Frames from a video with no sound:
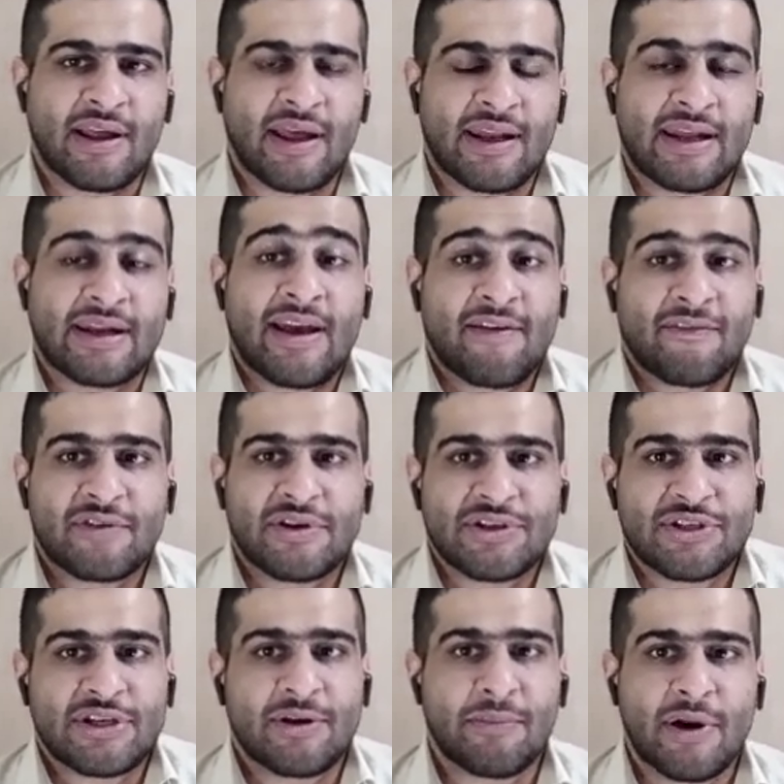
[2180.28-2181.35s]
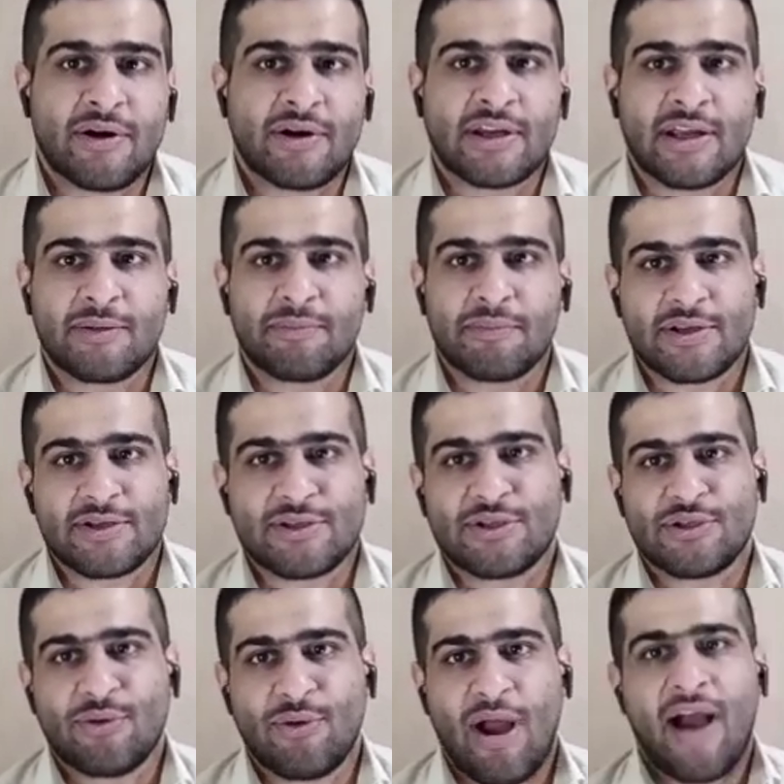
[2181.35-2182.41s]
an average American, because
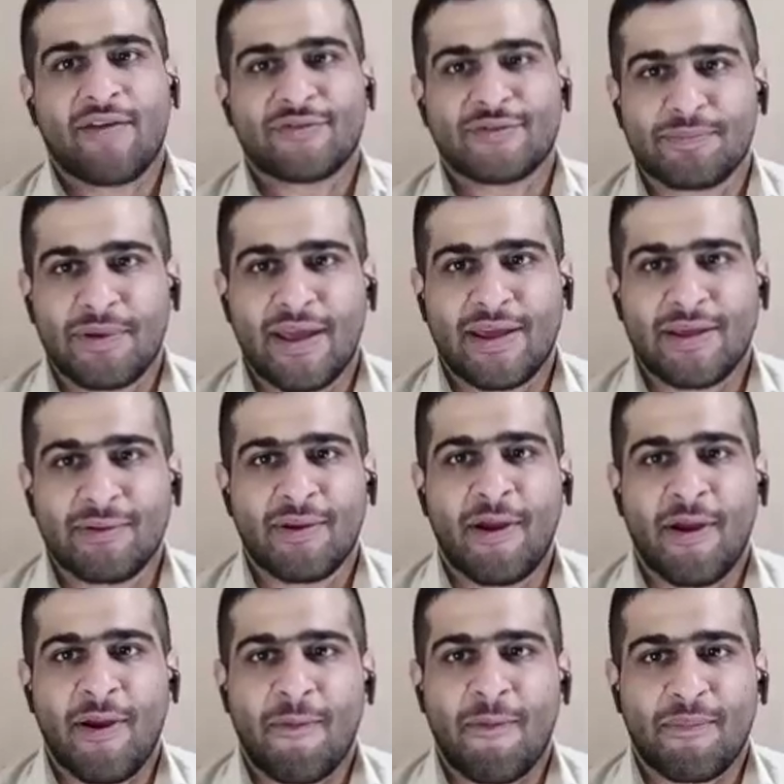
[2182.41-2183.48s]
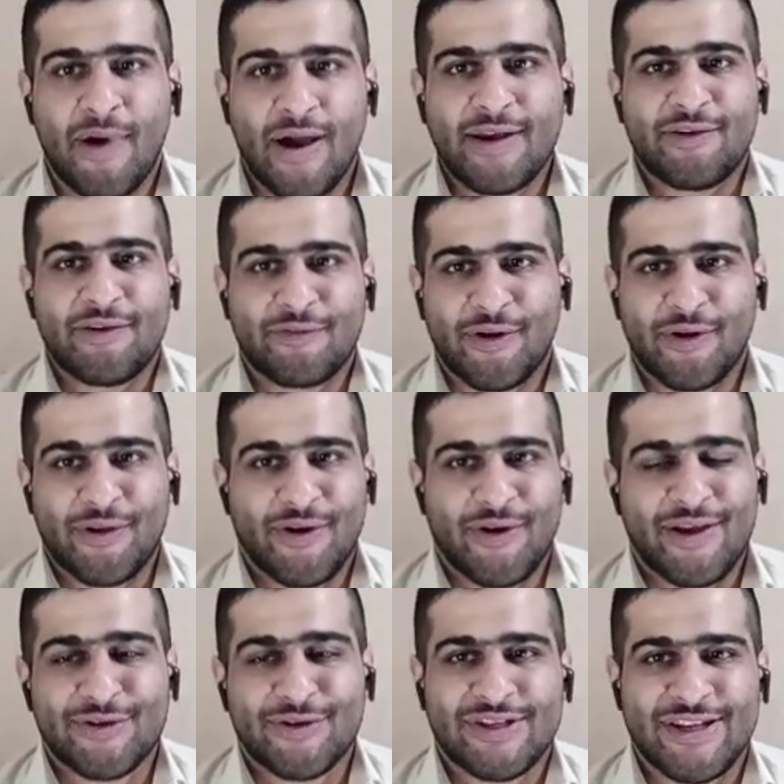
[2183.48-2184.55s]
you have to pay money for your
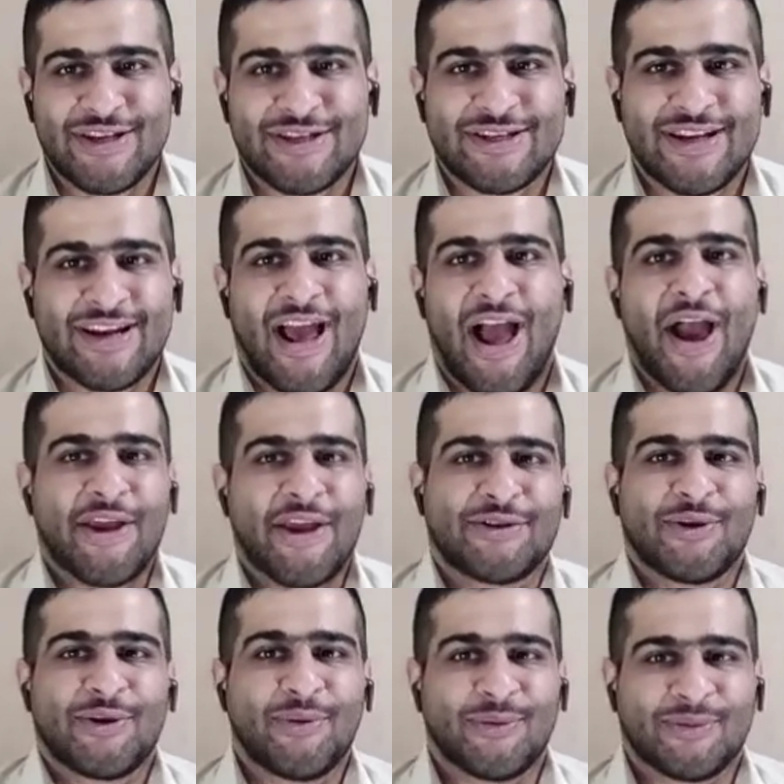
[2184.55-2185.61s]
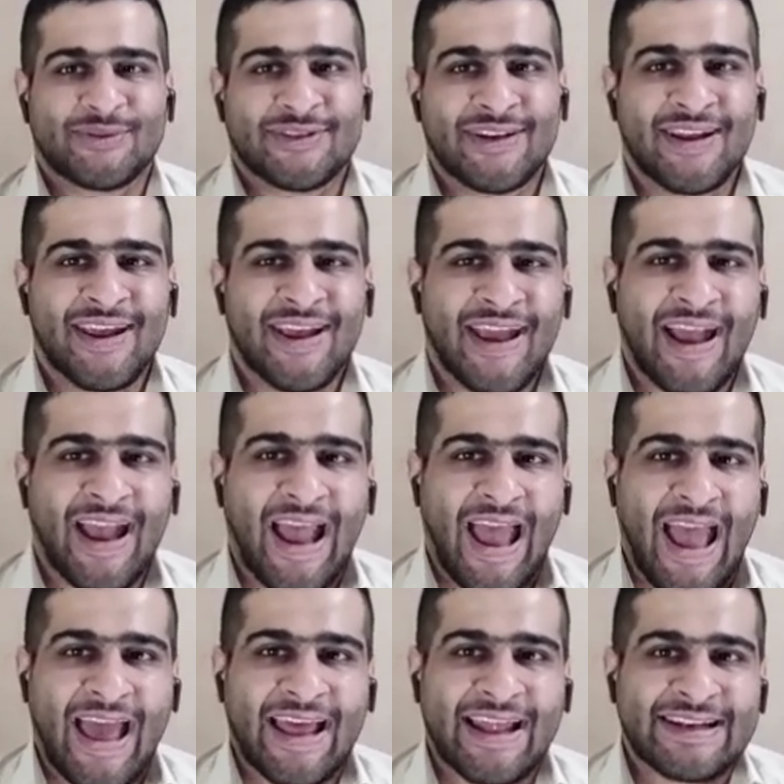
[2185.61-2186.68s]
education. I don't.
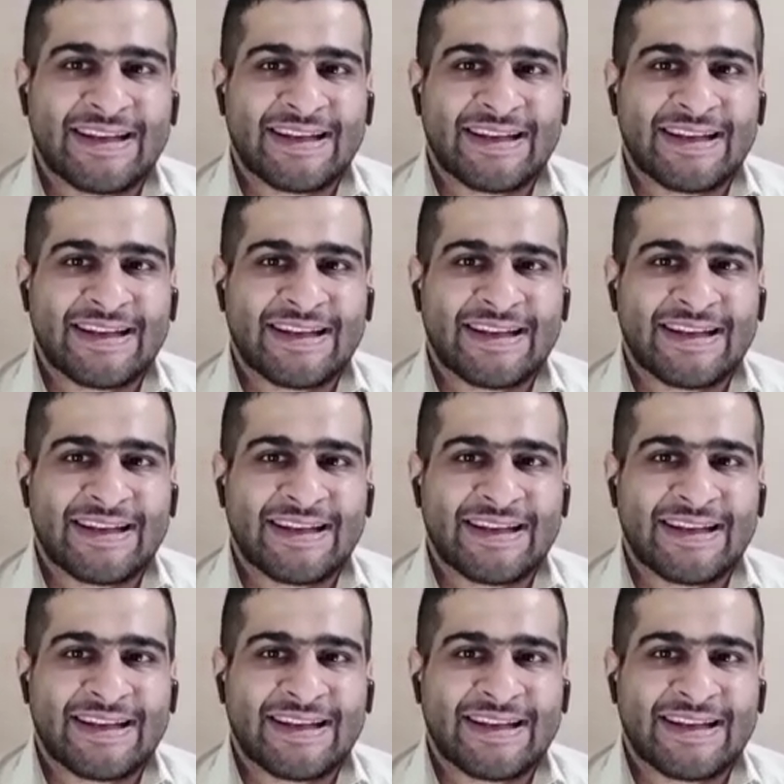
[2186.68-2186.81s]
And